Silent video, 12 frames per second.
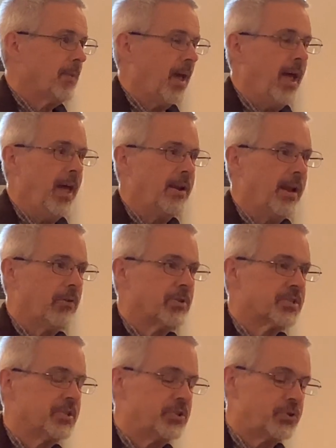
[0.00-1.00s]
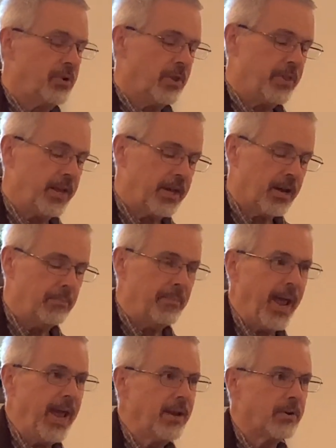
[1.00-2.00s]
And now the, the
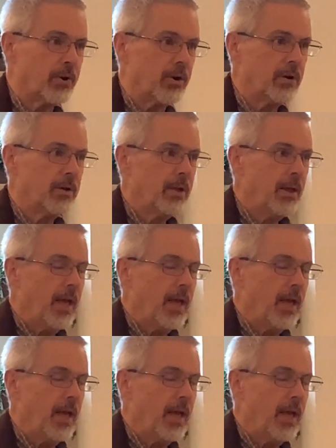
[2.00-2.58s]
commander